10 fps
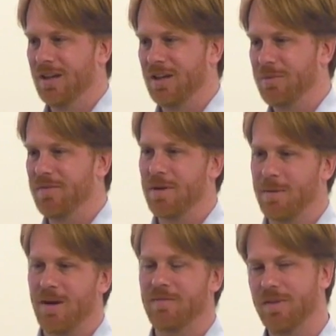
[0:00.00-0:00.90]
You know, we've
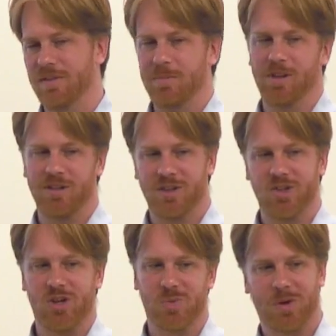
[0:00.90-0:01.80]
had about 50 plus
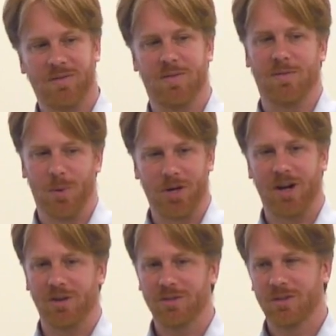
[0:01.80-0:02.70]
engineers working for four
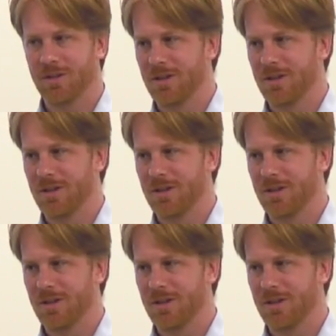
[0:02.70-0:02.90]
years,